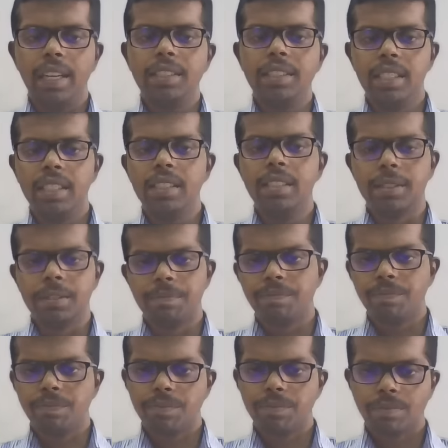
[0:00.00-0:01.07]
is
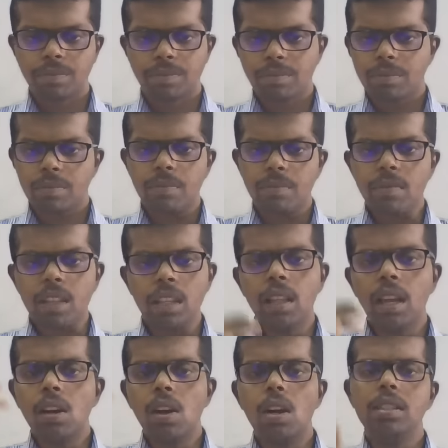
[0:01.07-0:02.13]
the
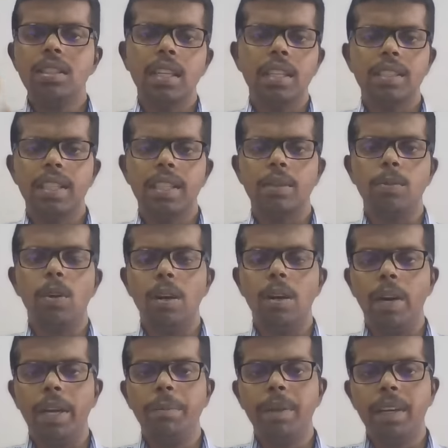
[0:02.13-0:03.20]
cost constraint.
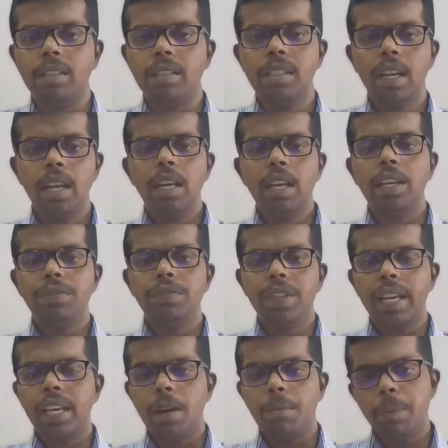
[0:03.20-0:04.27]
Why? Because if they
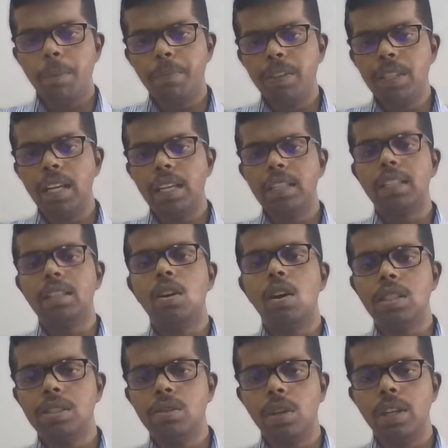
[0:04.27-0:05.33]
come up with that
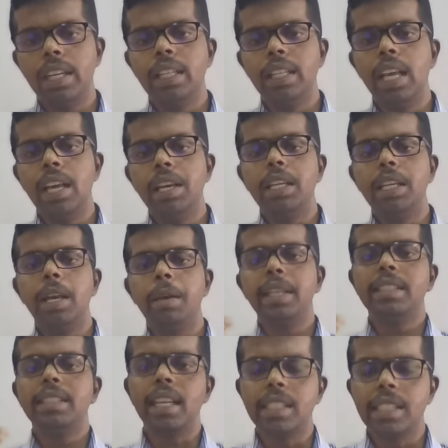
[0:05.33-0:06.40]
cost only, they may
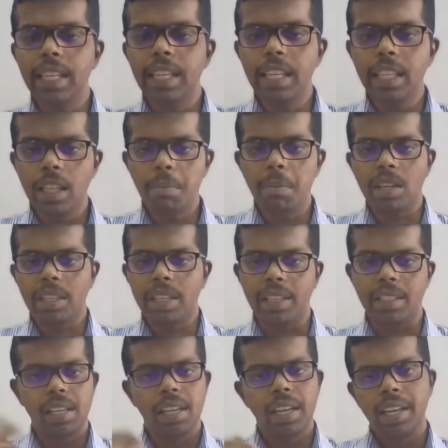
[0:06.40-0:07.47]
succeed in the market.
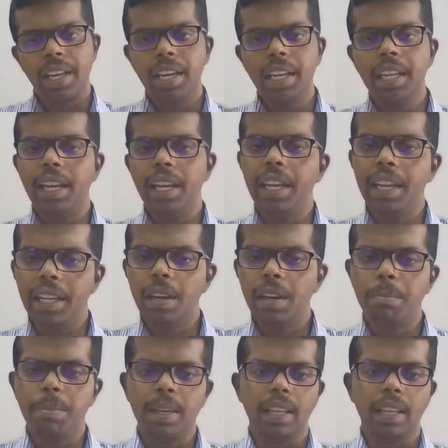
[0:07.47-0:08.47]
Any company,